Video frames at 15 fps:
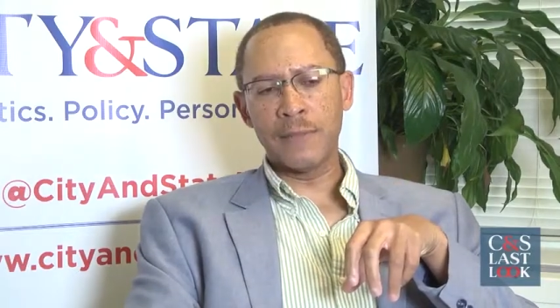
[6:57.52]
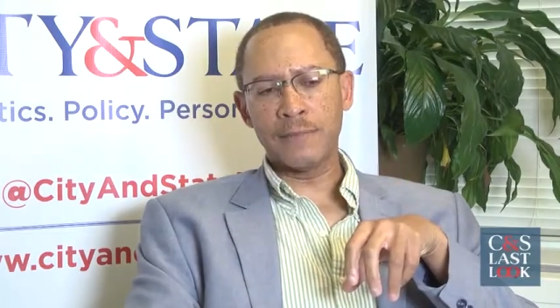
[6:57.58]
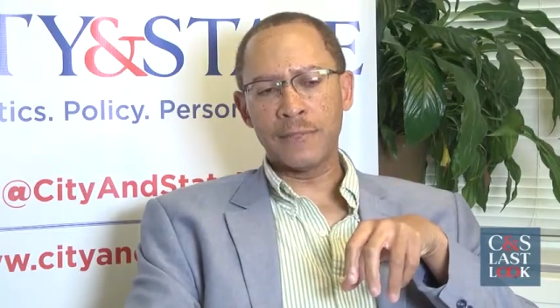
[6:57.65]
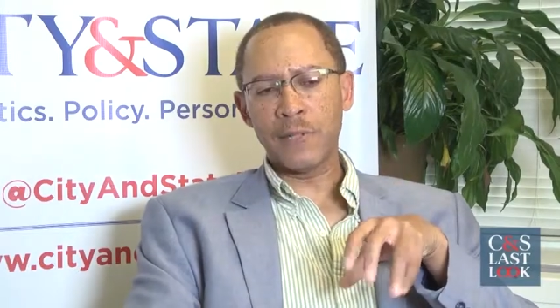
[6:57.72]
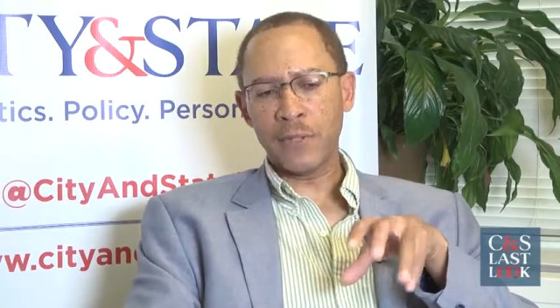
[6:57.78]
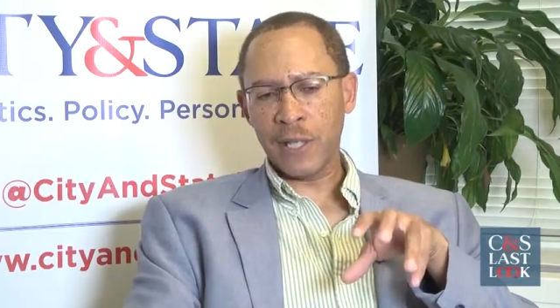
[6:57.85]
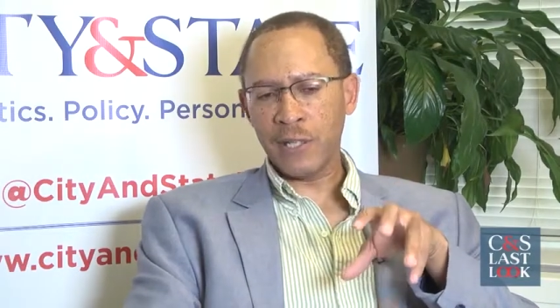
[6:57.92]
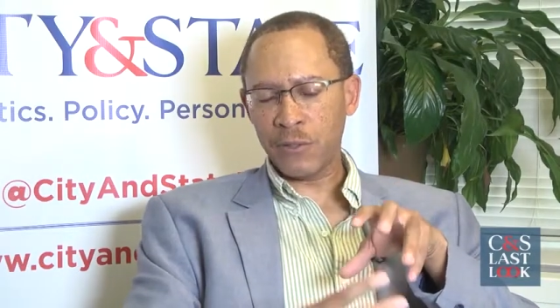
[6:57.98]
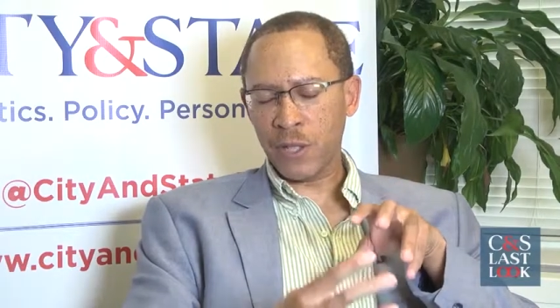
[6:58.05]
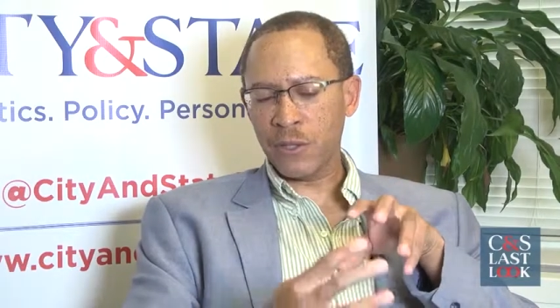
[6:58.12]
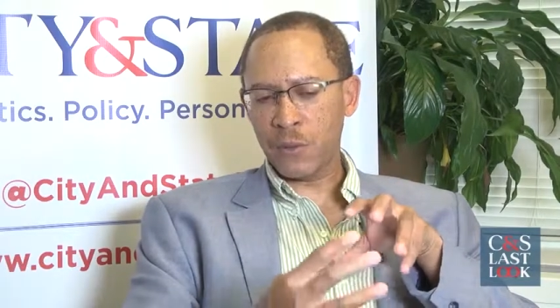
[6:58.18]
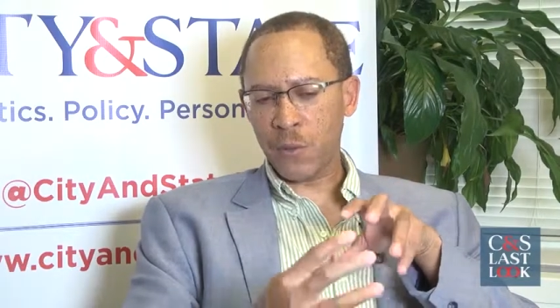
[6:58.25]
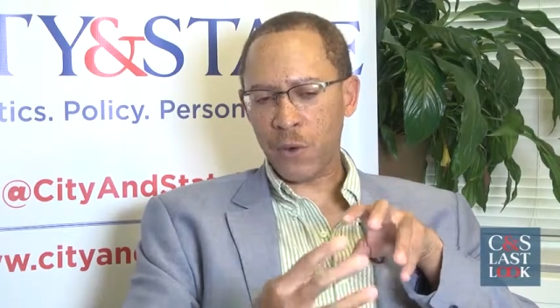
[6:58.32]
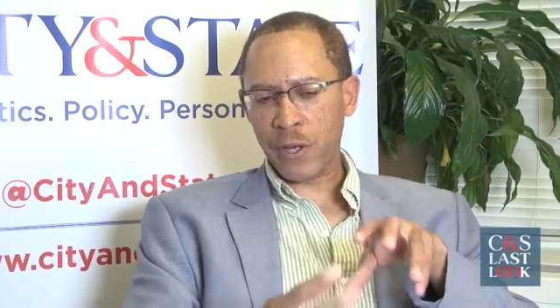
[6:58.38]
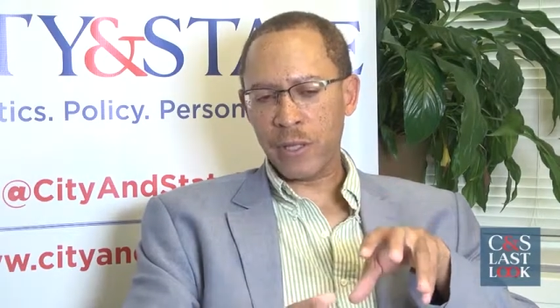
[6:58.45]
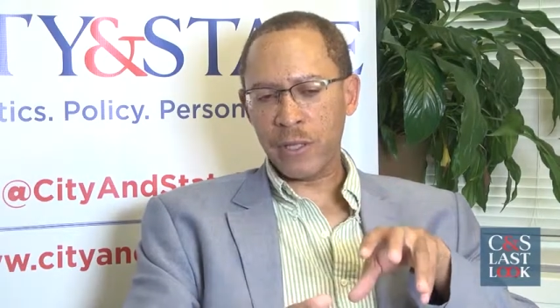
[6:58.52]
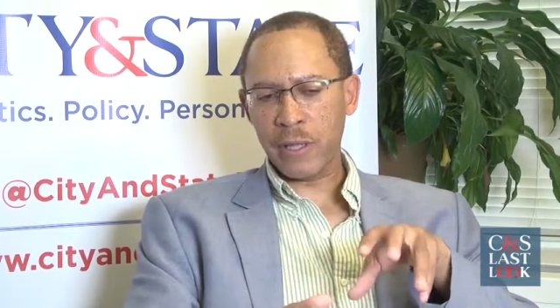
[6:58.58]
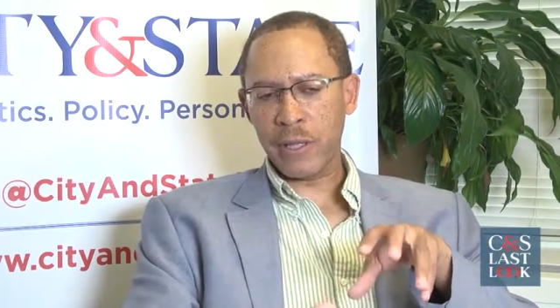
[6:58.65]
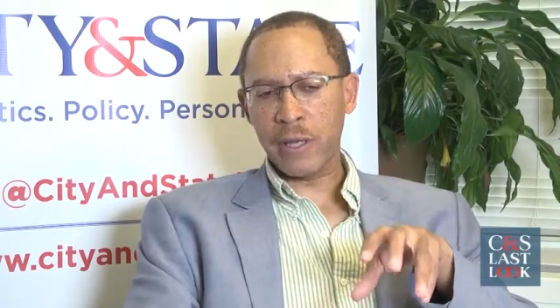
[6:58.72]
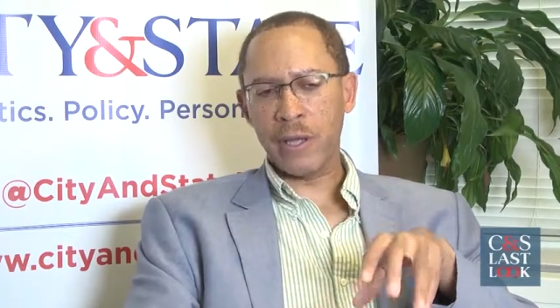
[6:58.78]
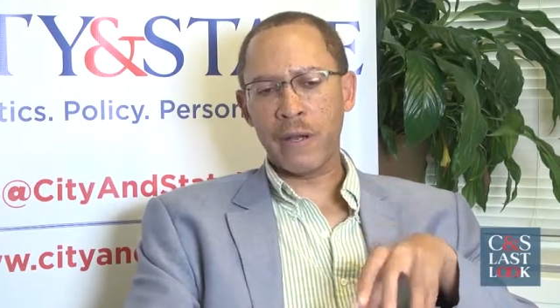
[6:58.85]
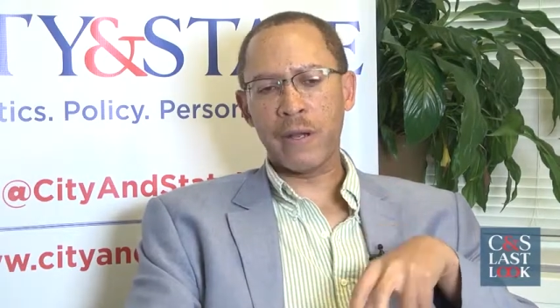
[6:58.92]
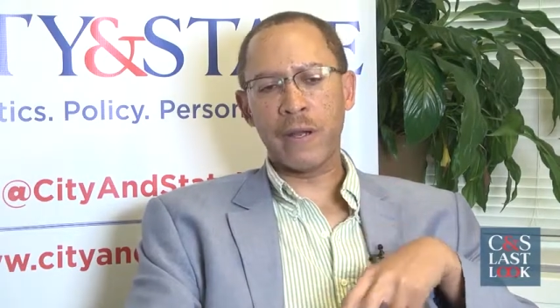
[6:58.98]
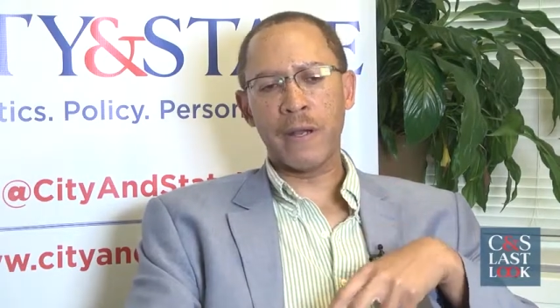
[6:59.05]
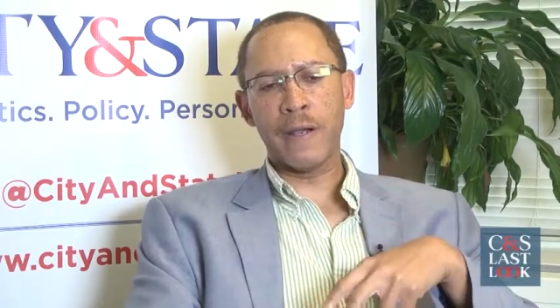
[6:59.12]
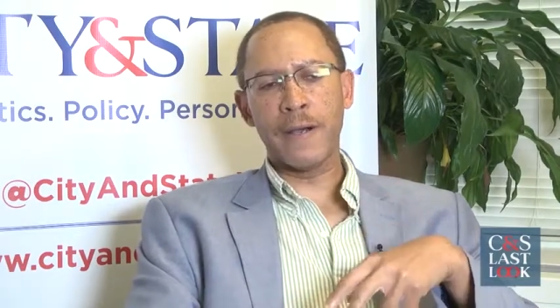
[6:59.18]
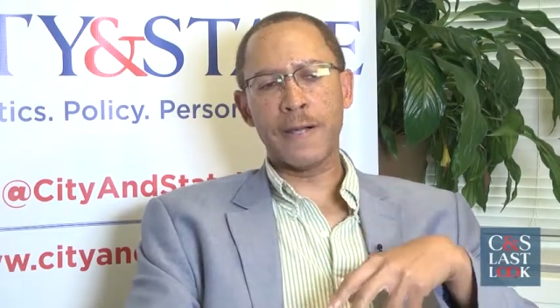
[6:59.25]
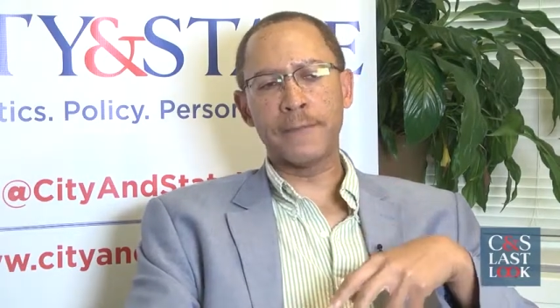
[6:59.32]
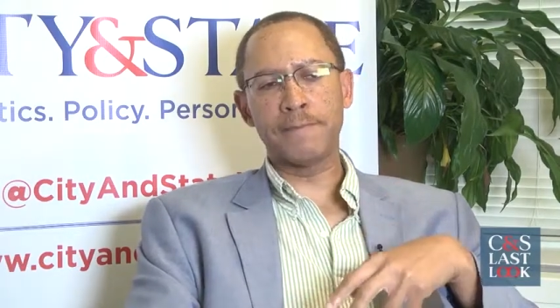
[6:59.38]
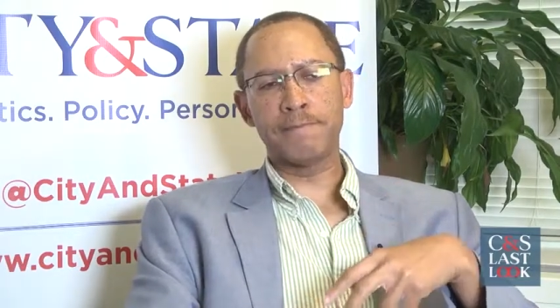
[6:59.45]
So it's working there.
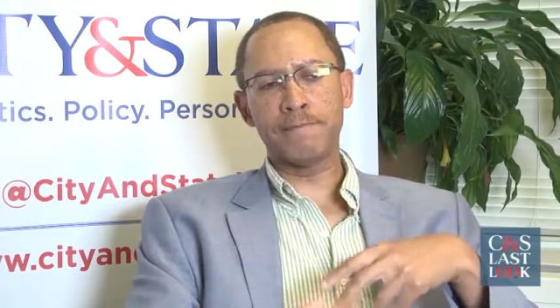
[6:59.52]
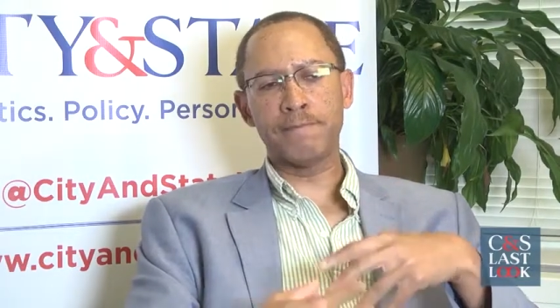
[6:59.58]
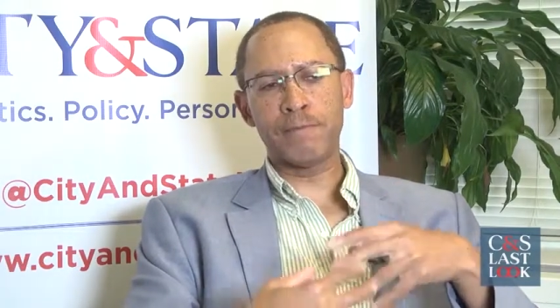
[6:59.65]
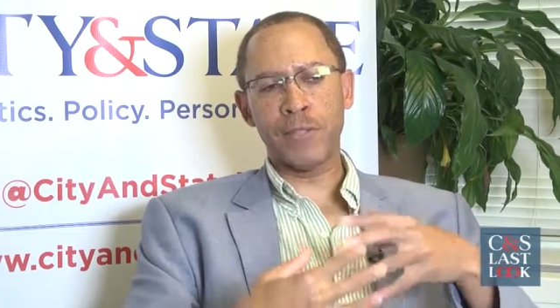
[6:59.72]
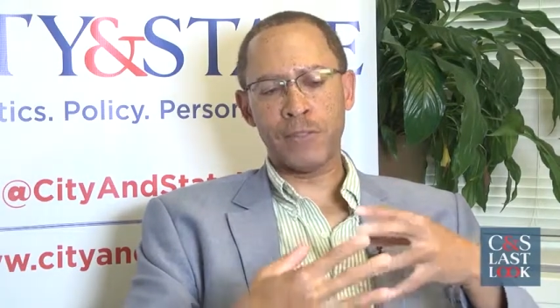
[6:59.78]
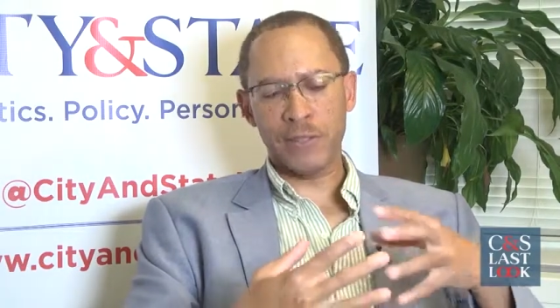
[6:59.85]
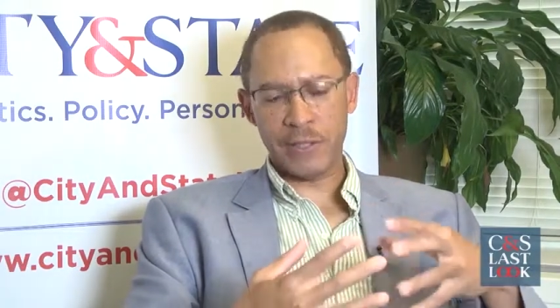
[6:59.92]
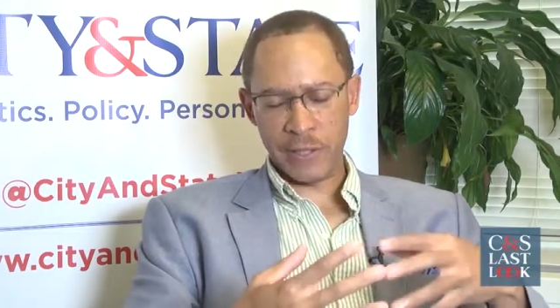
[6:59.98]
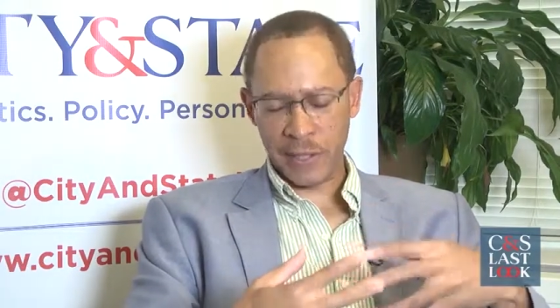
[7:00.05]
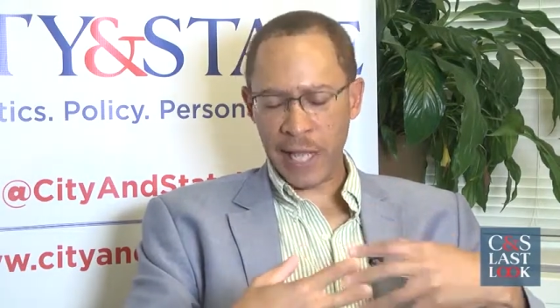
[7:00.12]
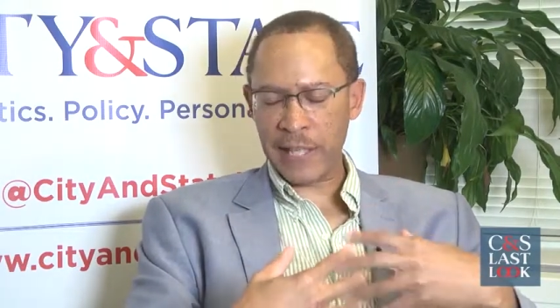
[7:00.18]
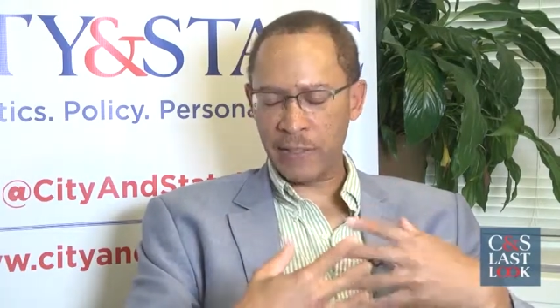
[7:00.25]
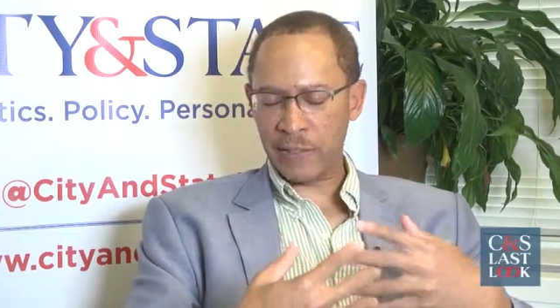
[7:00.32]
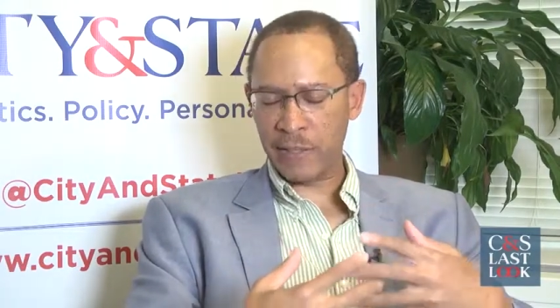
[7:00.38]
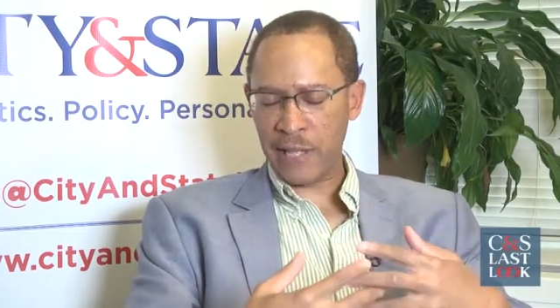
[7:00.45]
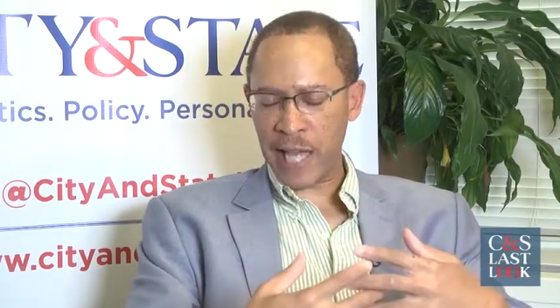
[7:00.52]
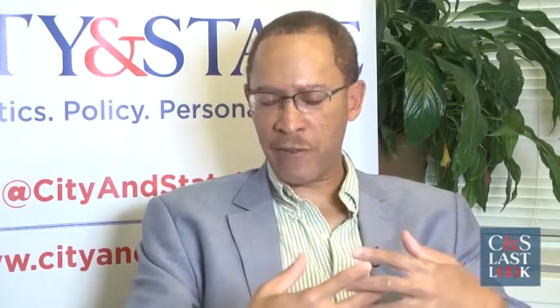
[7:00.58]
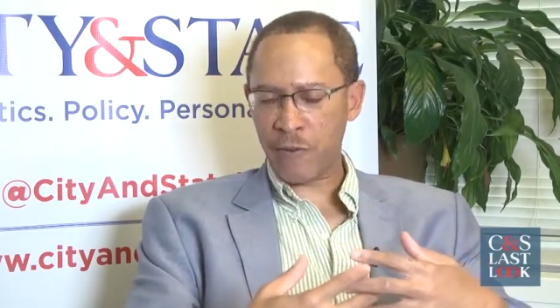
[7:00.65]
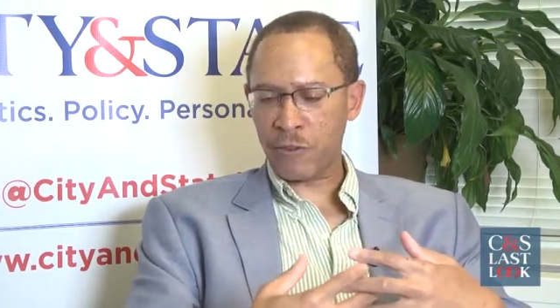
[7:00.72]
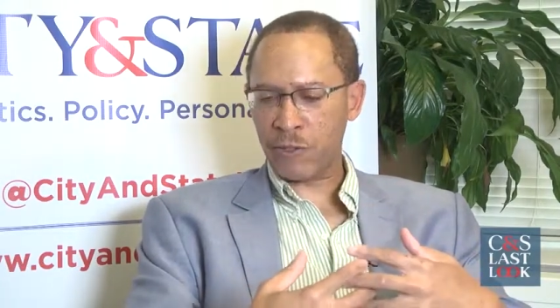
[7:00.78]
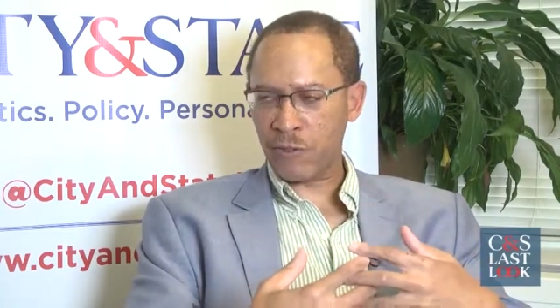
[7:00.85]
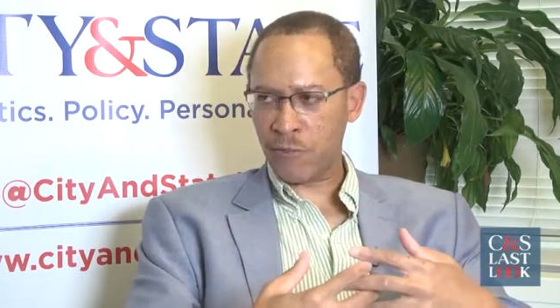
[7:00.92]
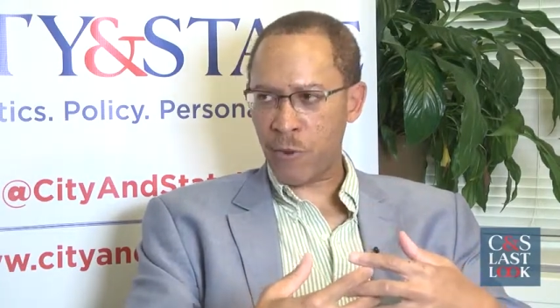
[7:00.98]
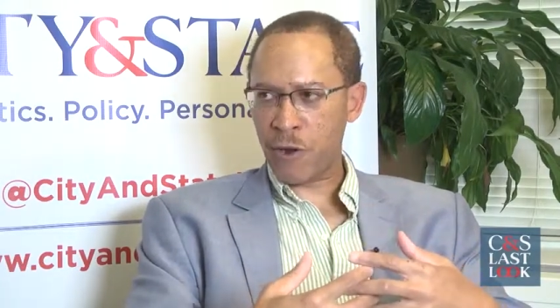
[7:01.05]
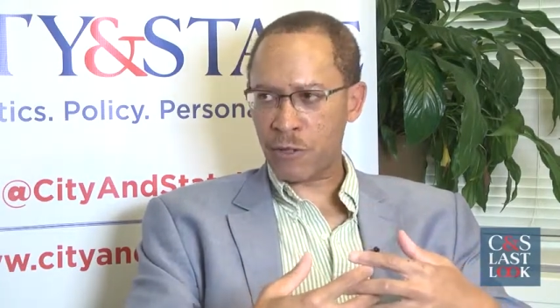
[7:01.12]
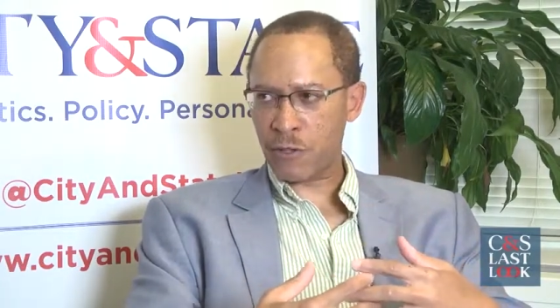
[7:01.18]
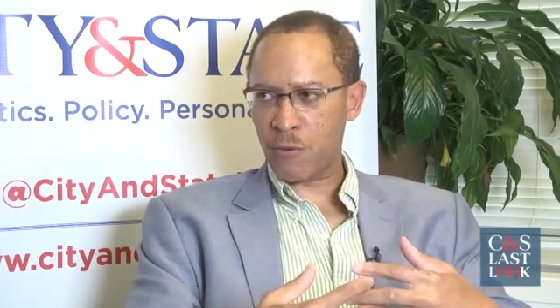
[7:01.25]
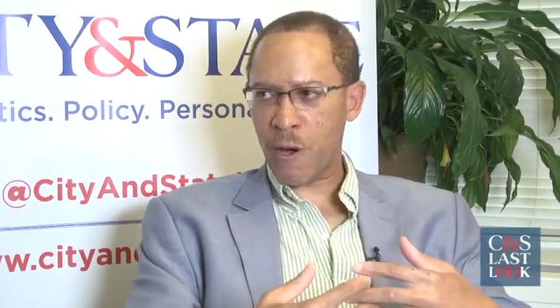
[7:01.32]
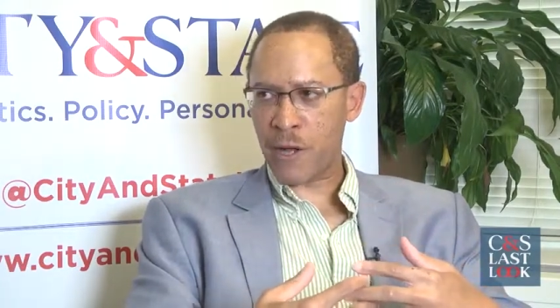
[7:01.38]
It's the anniversary of March on